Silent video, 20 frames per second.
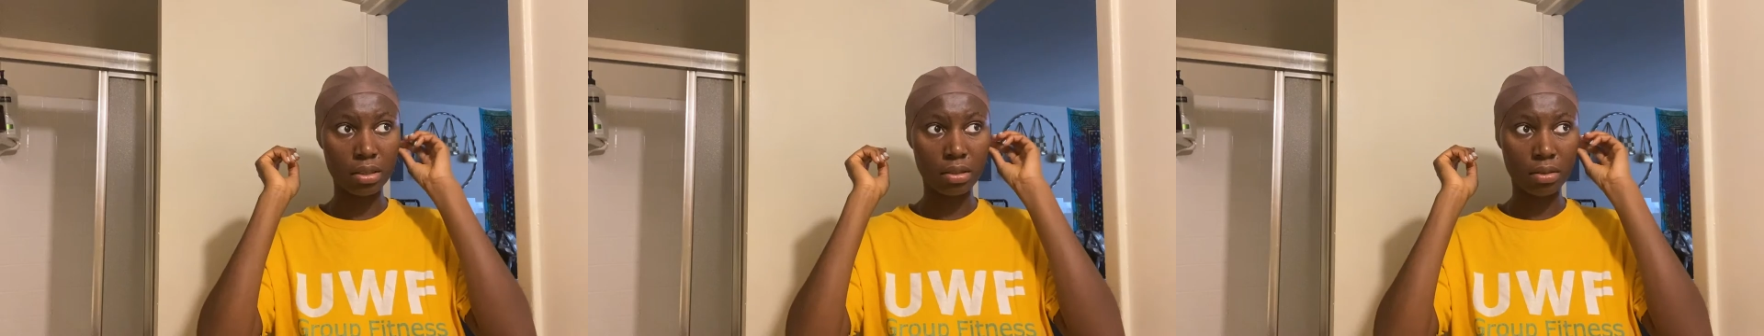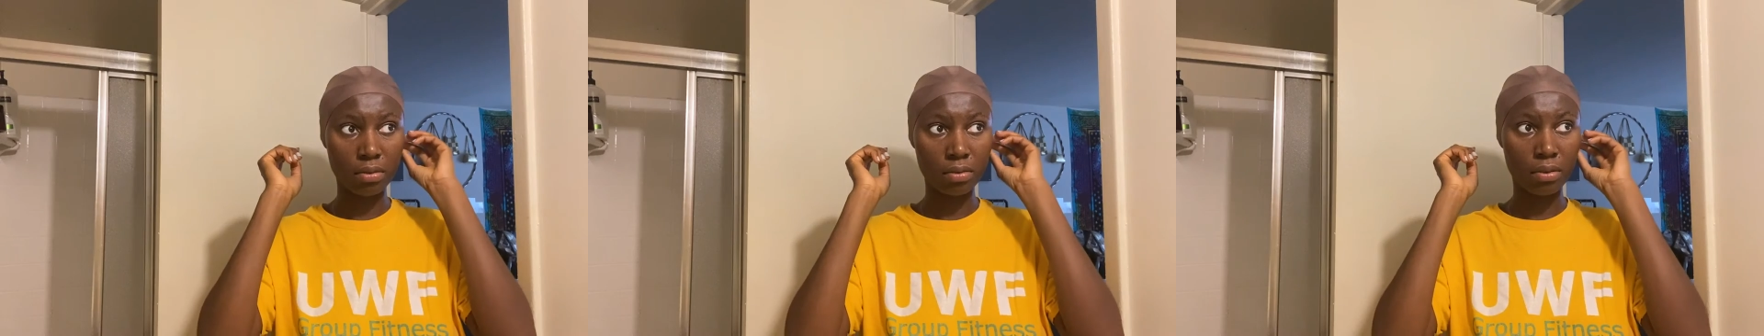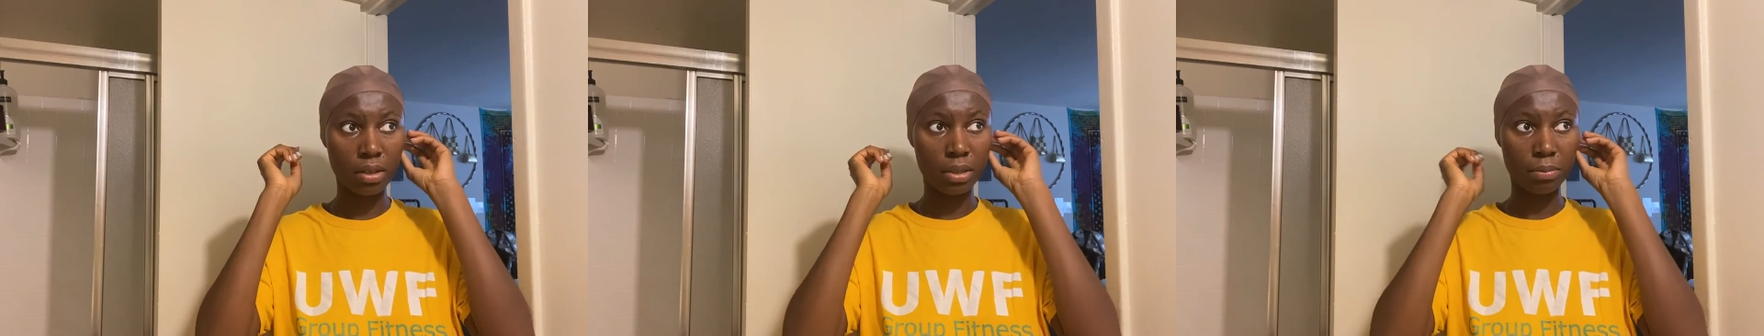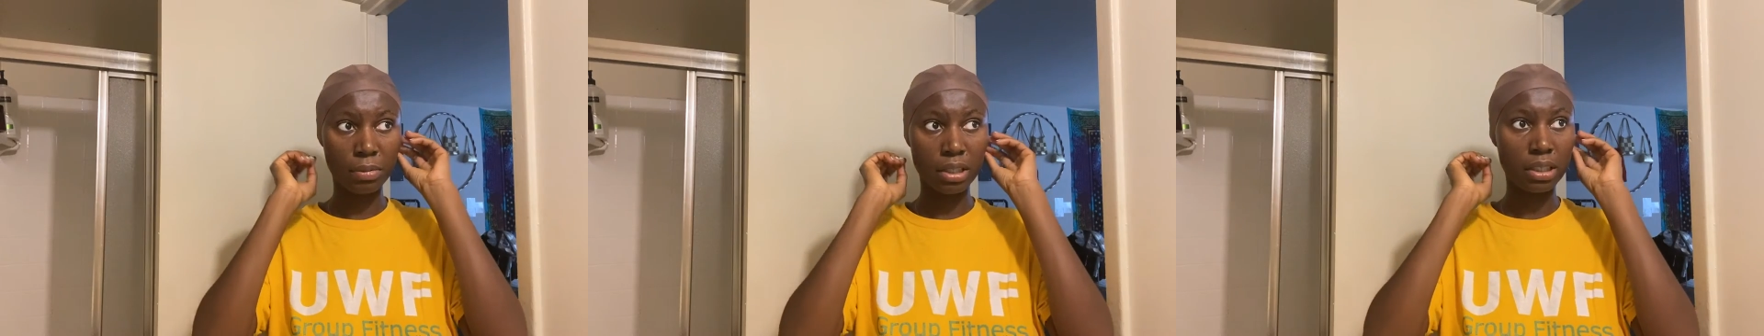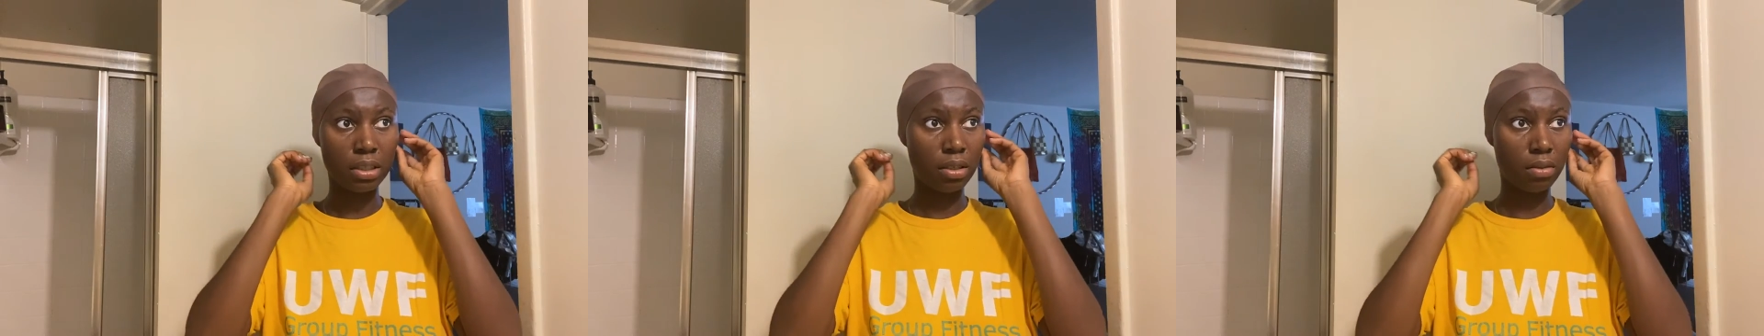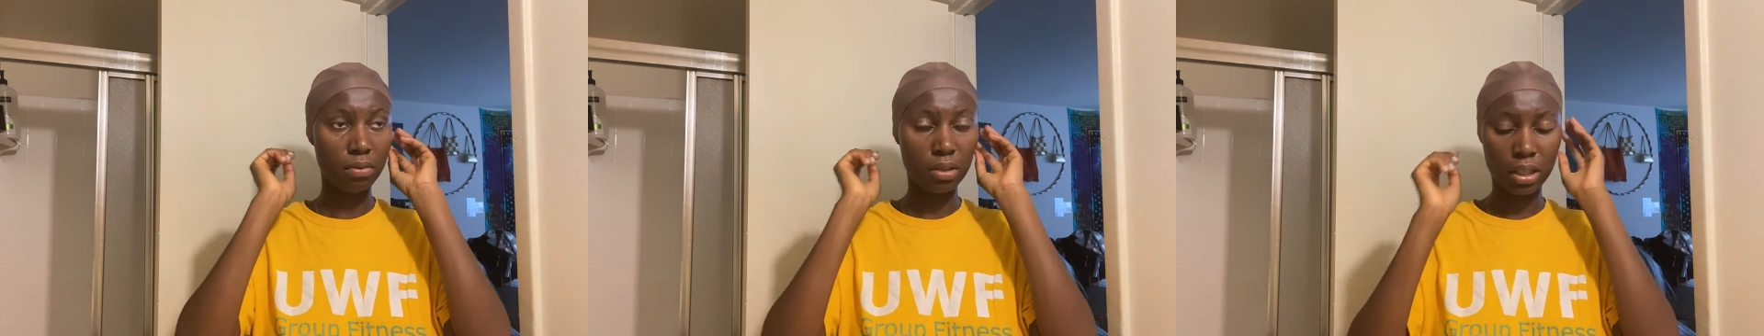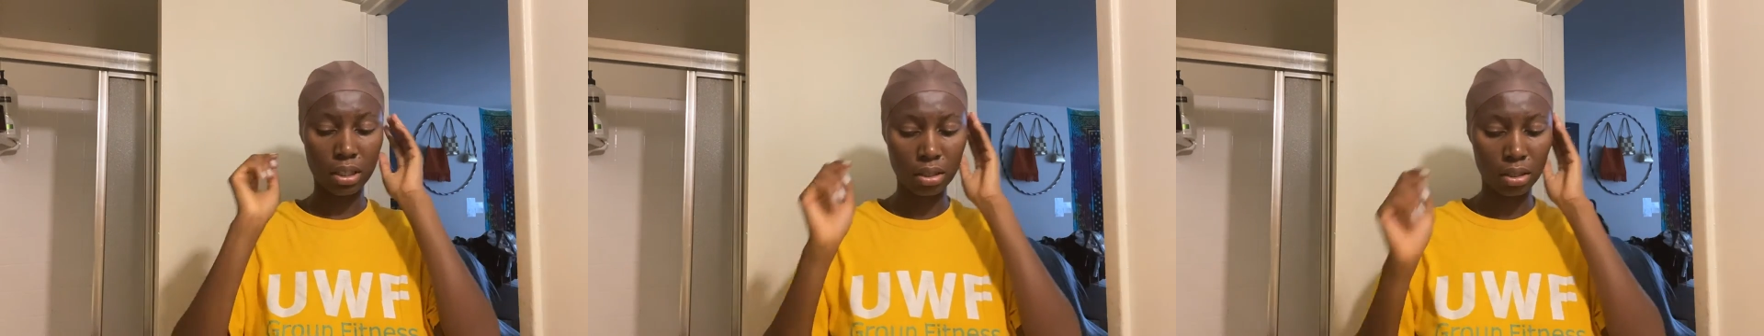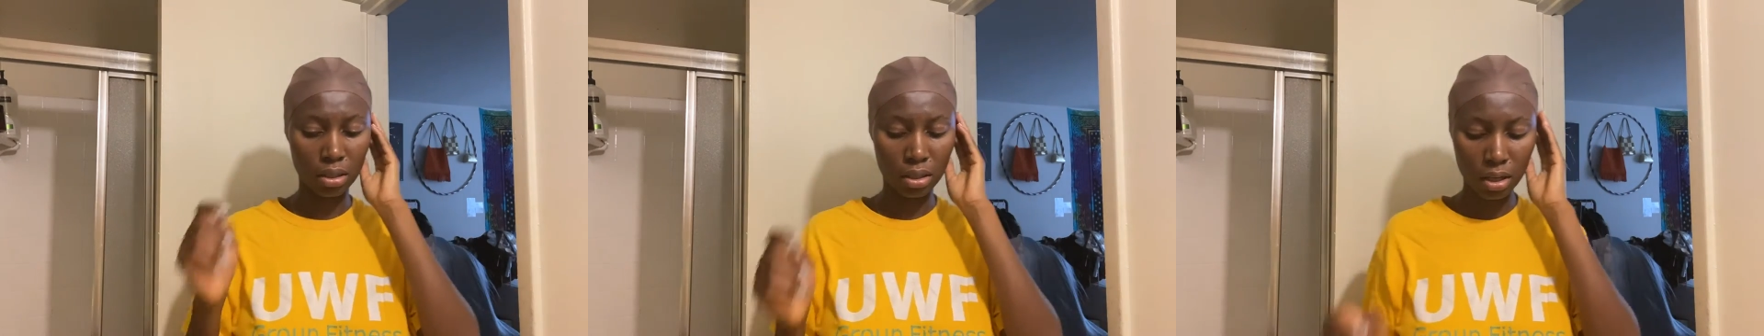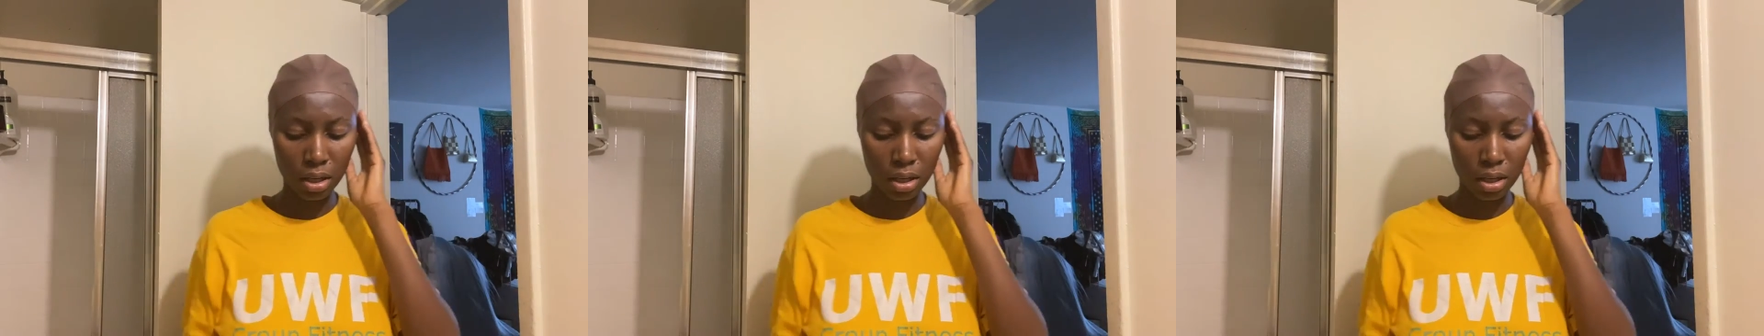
do and be done with it.